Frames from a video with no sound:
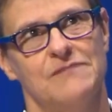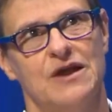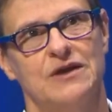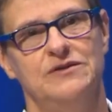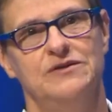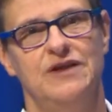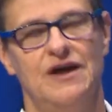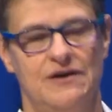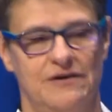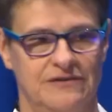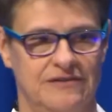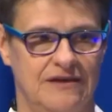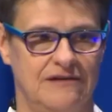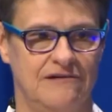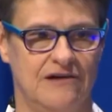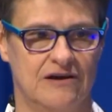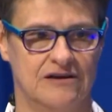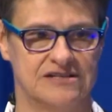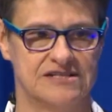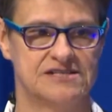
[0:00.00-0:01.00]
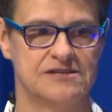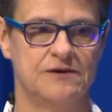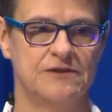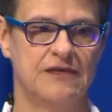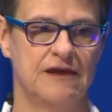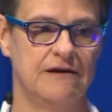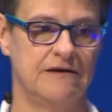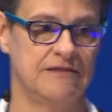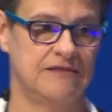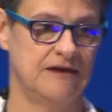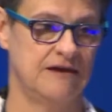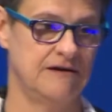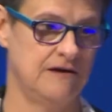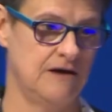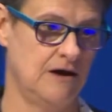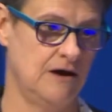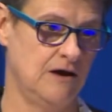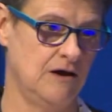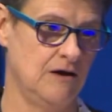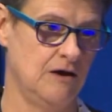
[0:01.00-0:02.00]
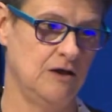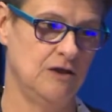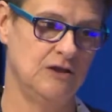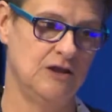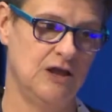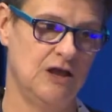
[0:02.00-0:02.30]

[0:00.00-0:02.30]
no, there aren't. So there are